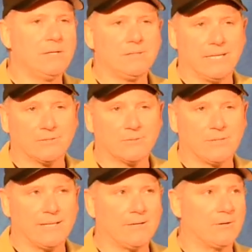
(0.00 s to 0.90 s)

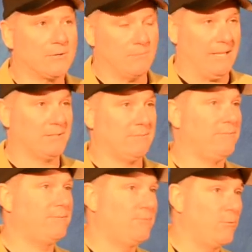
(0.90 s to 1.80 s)
Yesterday, or as of
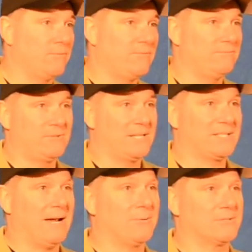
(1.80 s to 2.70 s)
6
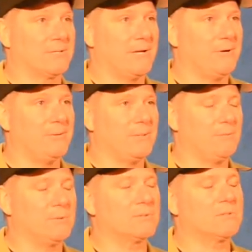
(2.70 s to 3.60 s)
hours ago, it
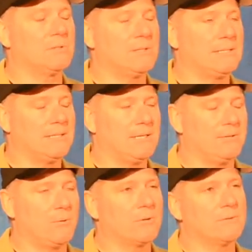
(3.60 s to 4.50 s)
was to the
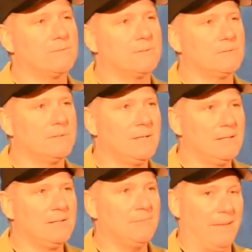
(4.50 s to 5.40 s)
north of us.
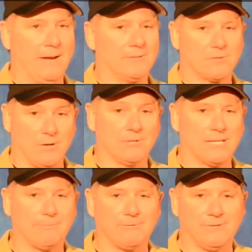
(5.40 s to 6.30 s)
Now it's on
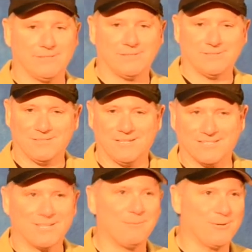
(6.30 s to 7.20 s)
top of us,
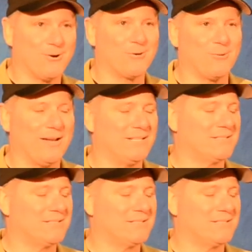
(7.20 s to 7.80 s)
coming our way.